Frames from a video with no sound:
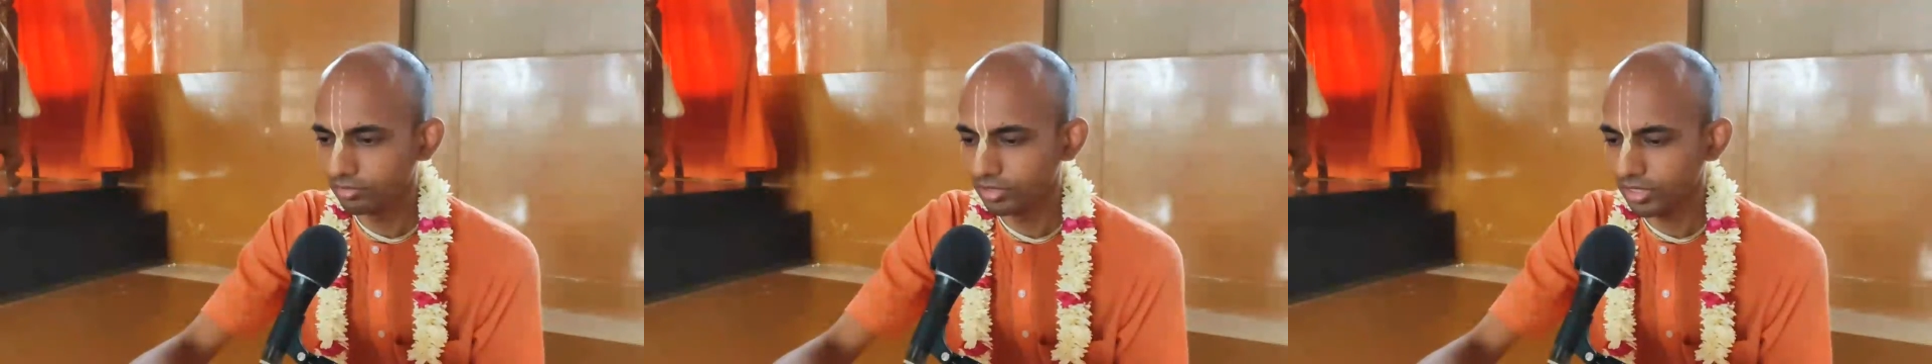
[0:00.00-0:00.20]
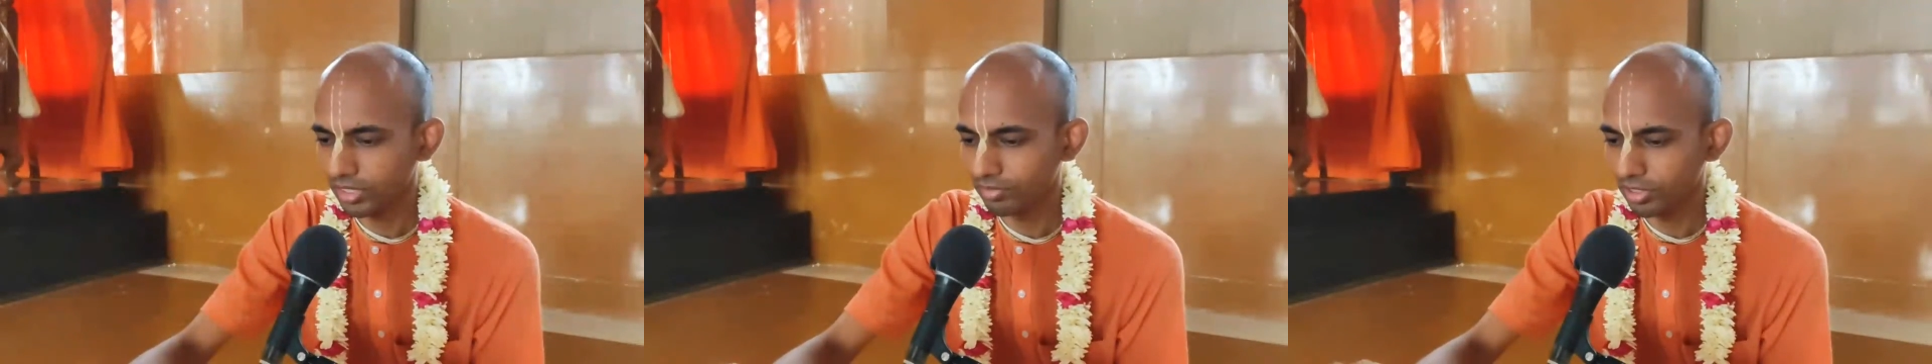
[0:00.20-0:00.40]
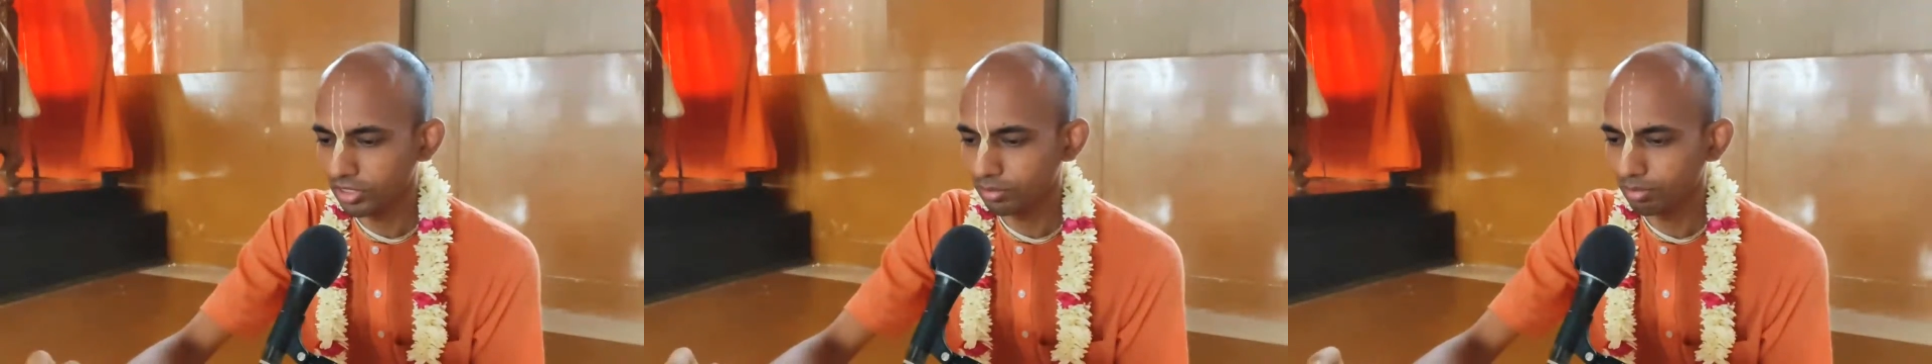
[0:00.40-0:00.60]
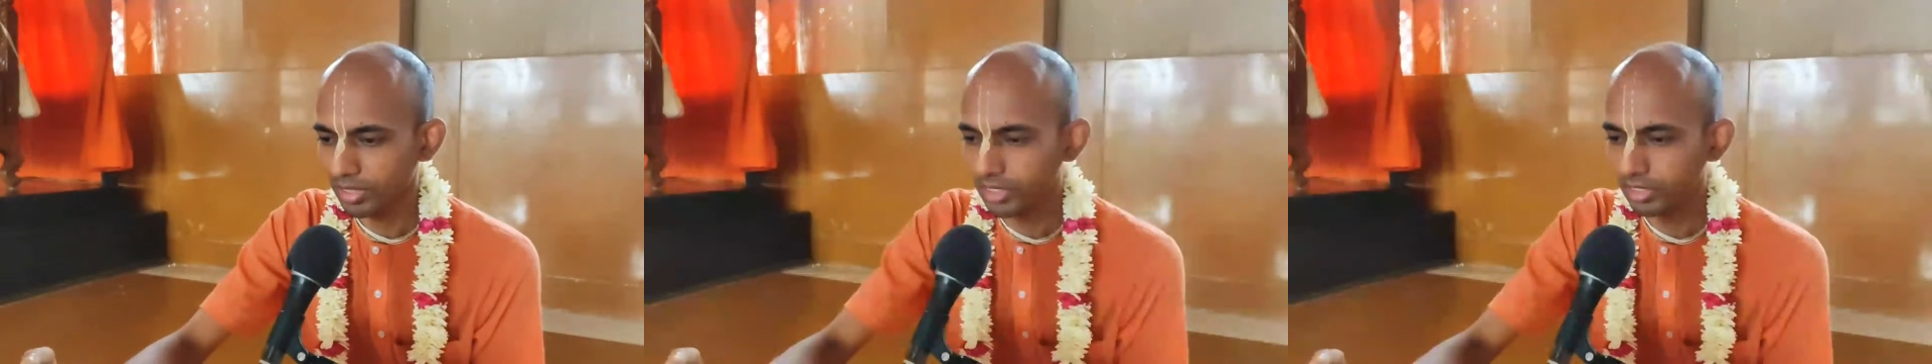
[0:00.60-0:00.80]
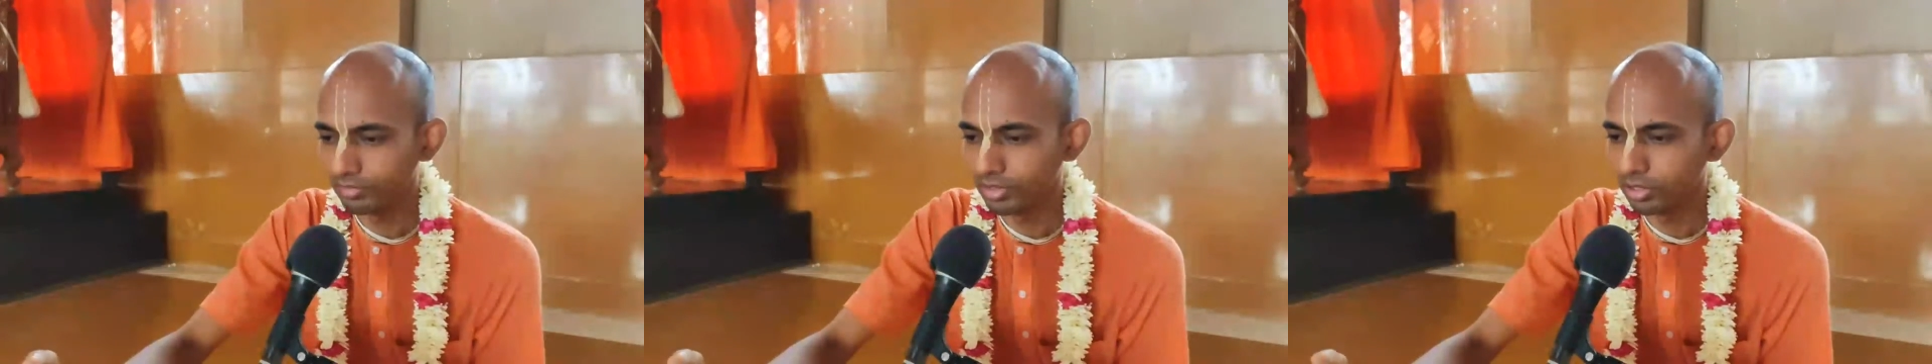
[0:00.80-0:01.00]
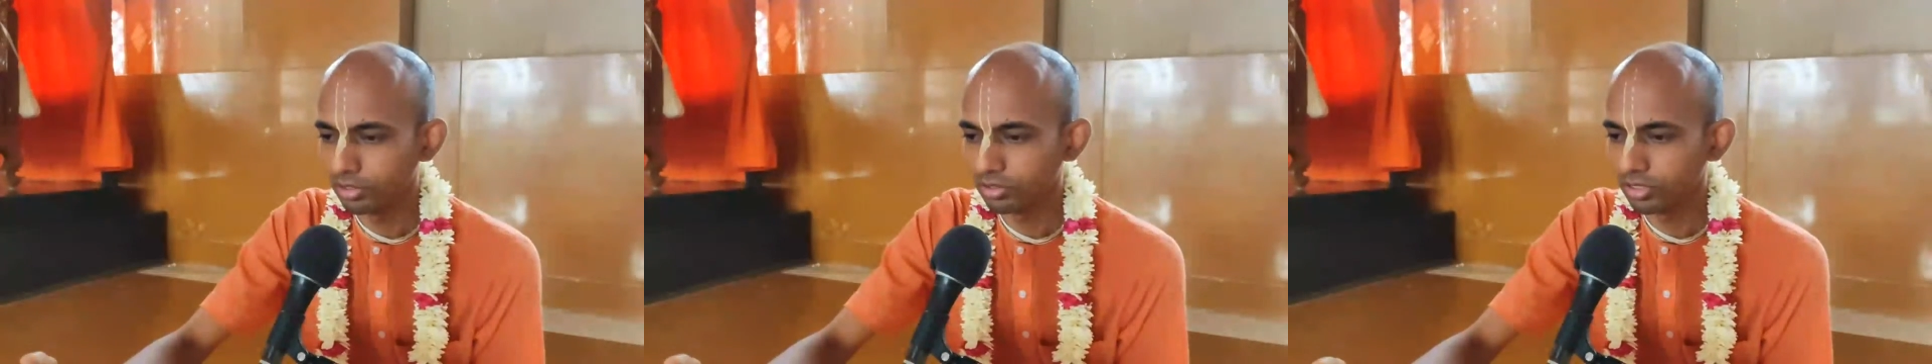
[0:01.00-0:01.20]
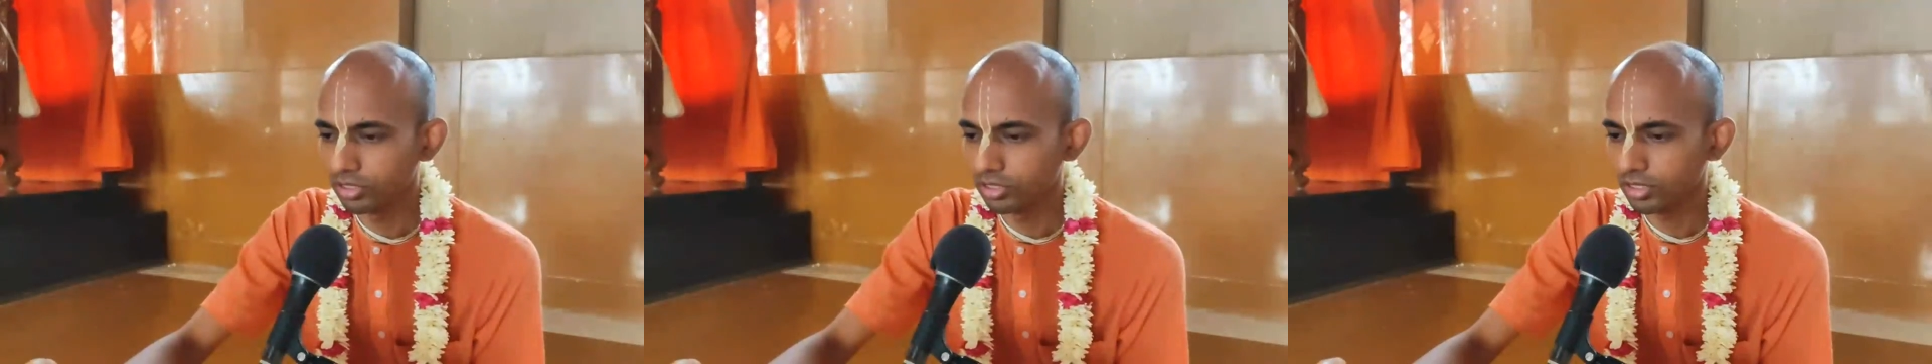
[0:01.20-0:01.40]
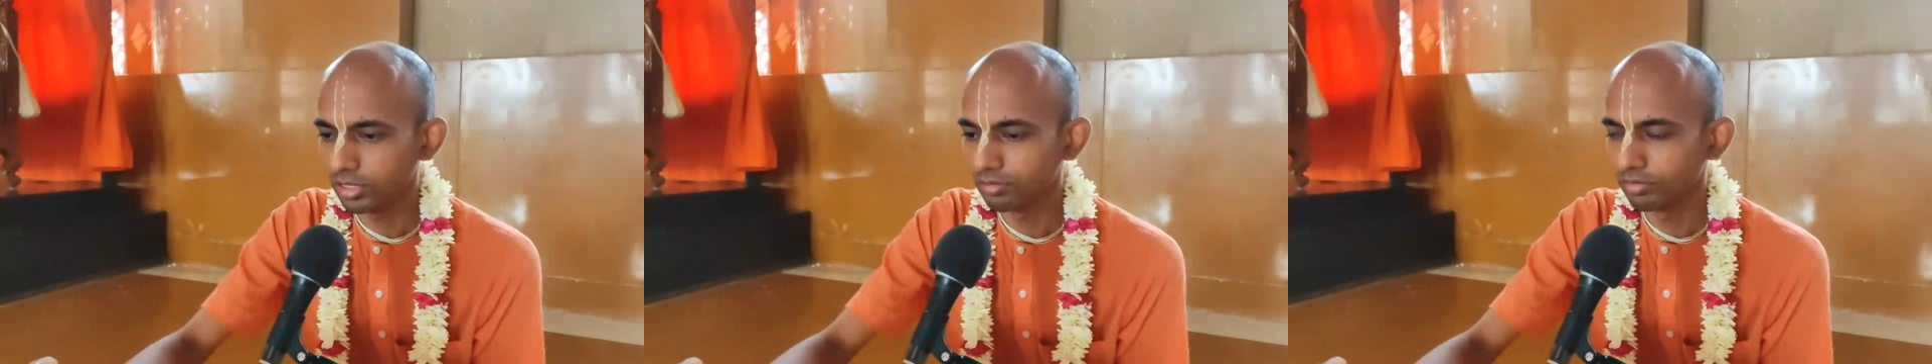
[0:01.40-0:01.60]
if you try to explain the widow
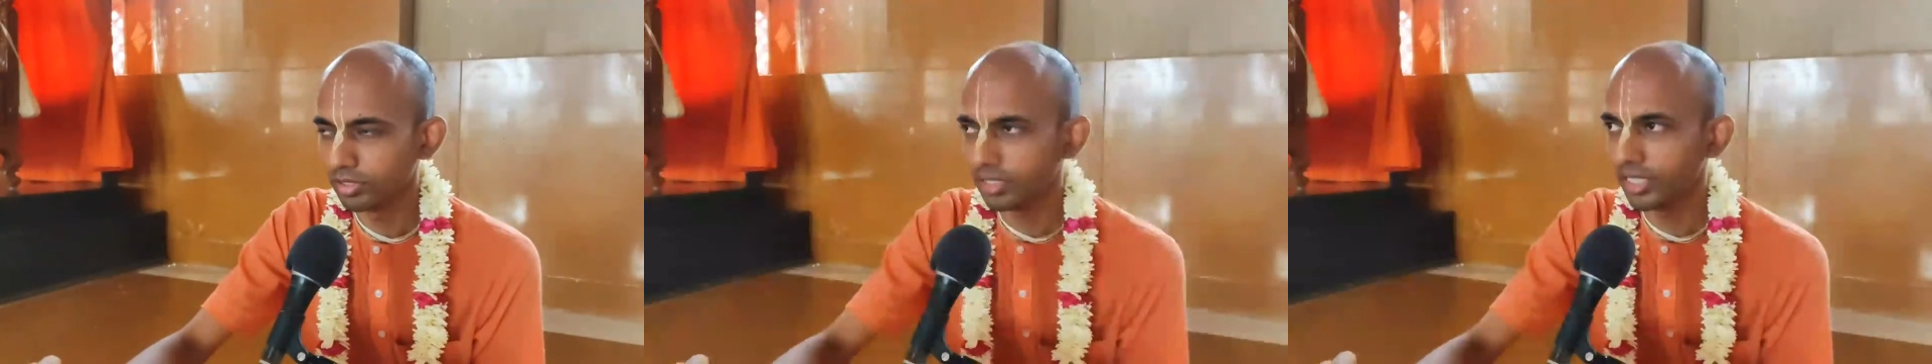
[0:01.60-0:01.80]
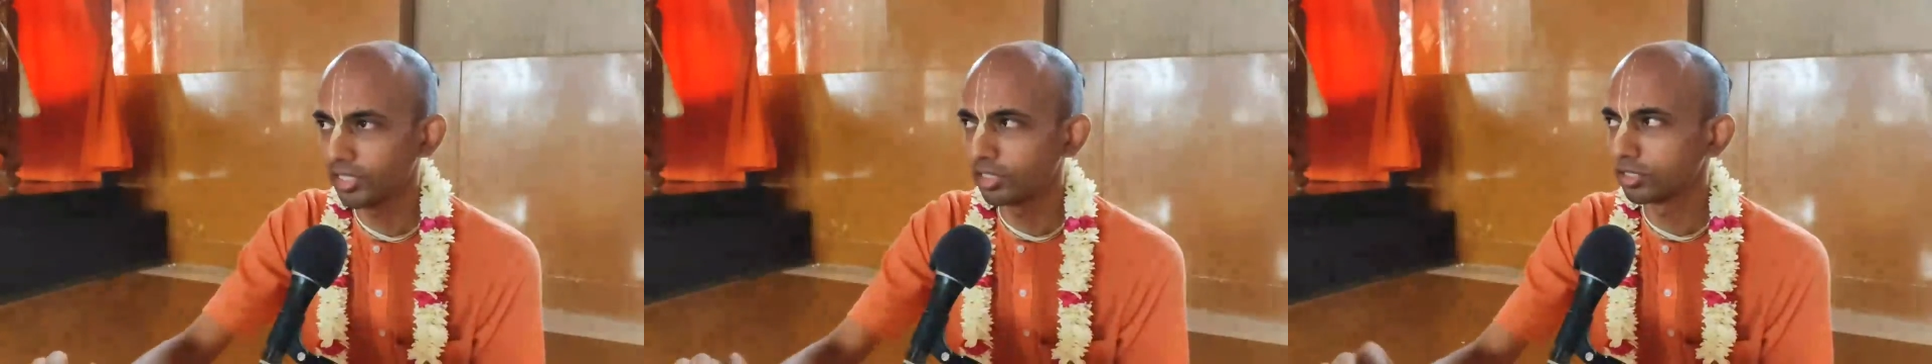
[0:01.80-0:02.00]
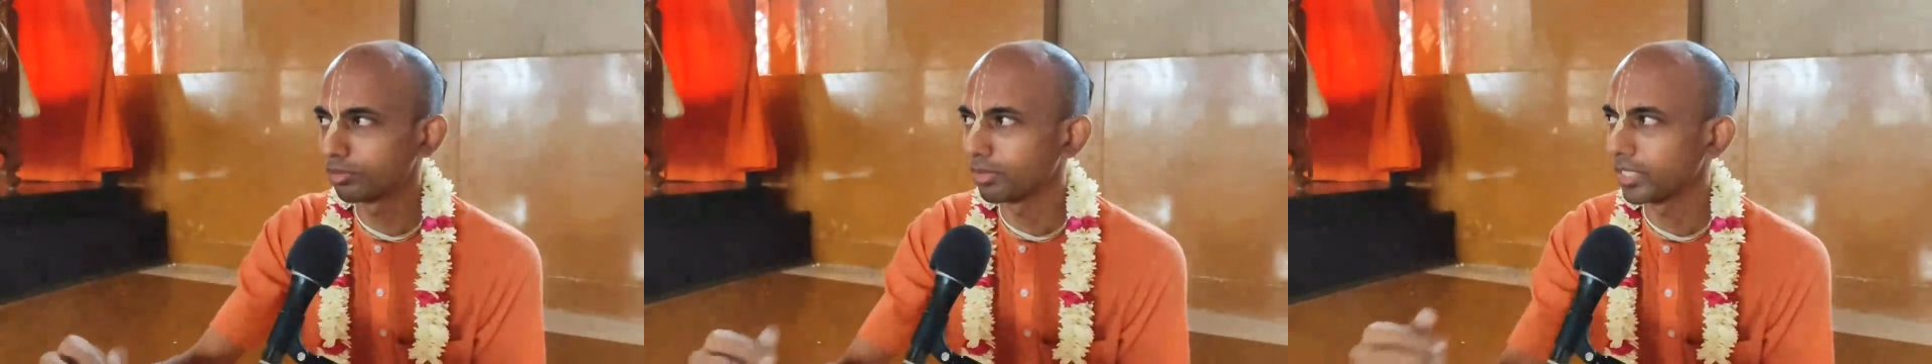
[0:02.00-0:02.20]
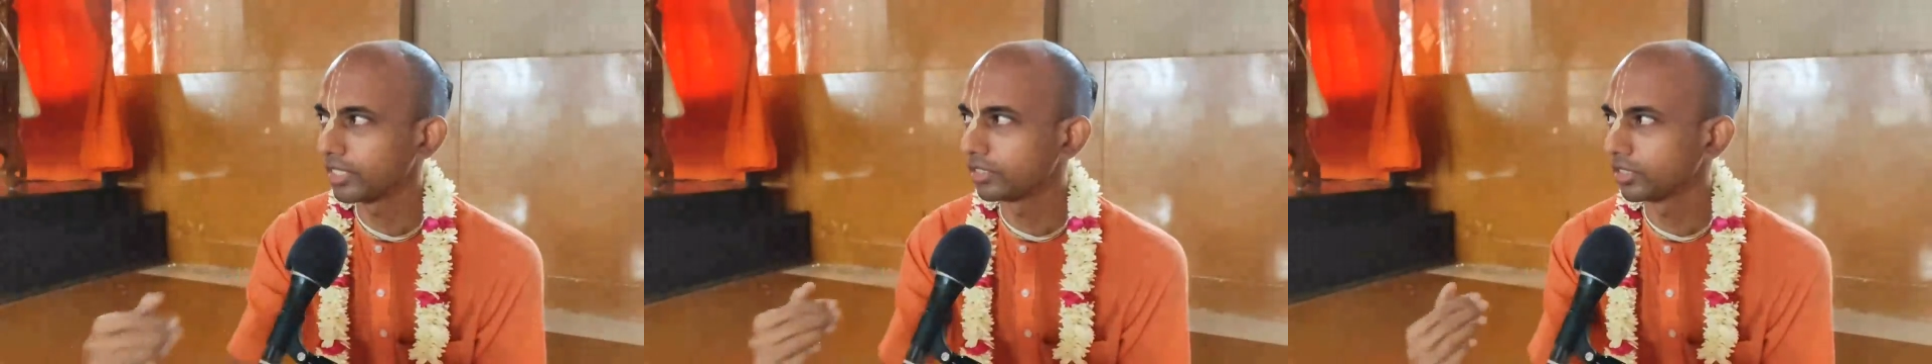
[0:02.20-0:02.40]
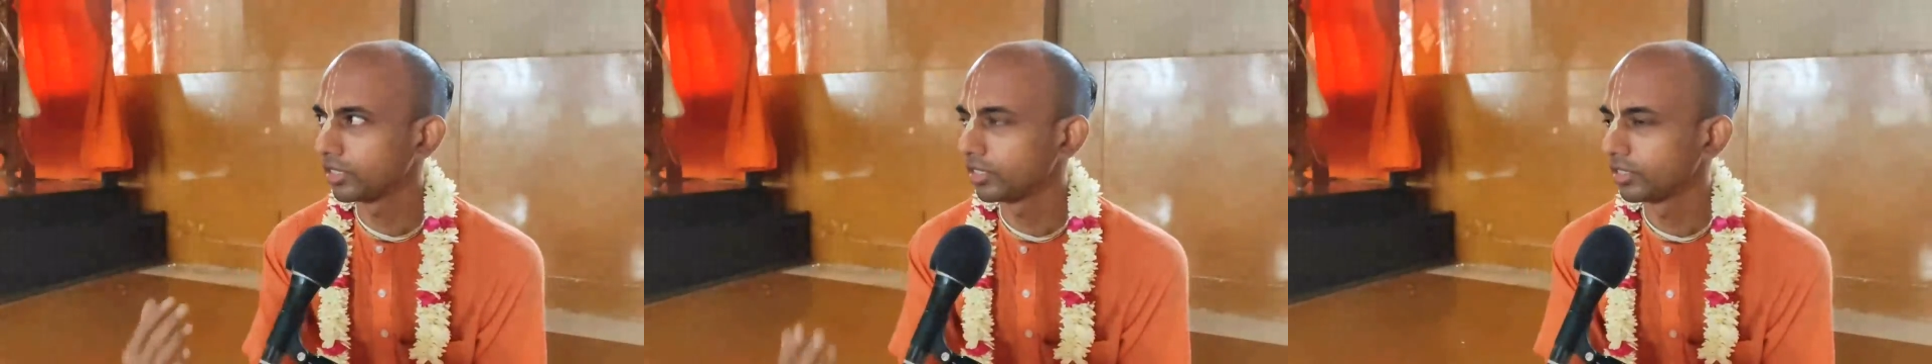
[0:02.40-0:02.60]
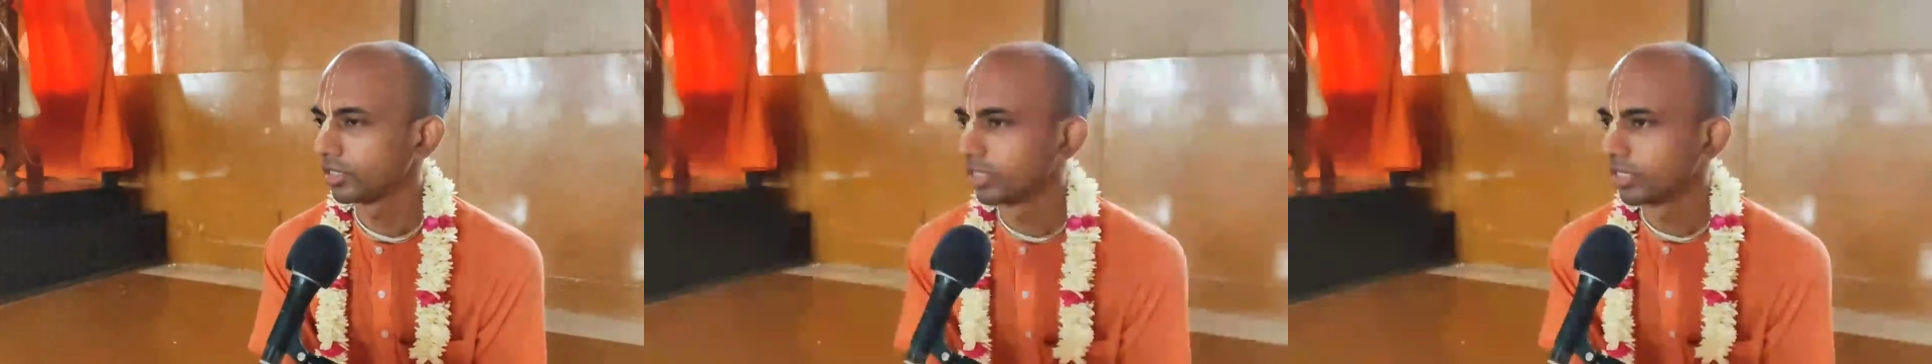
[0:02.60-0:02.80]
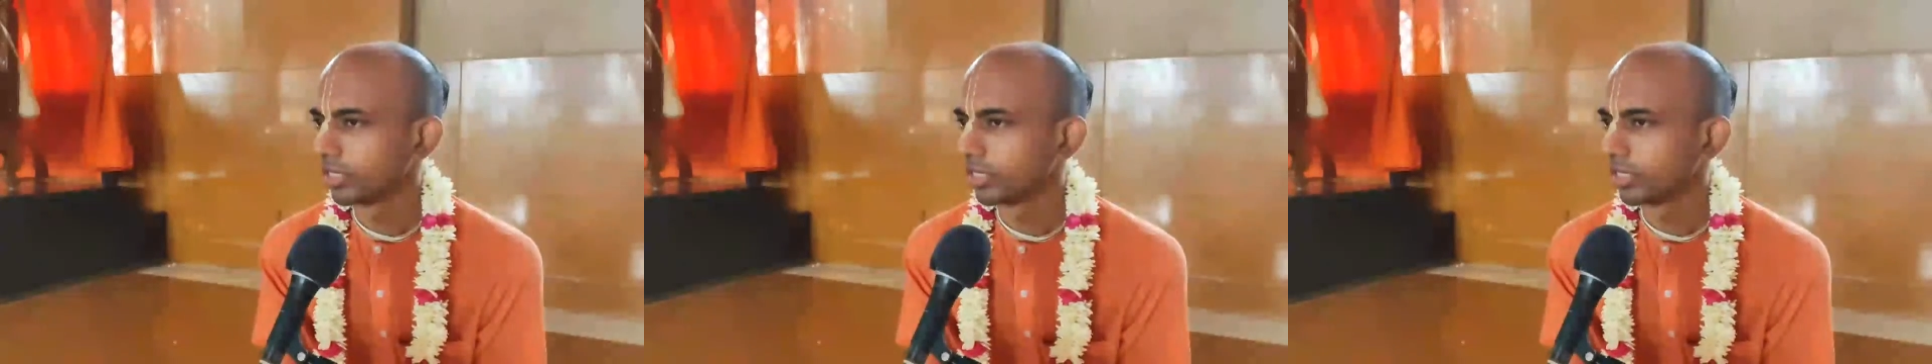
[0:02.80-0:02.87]
system, if you try to explain the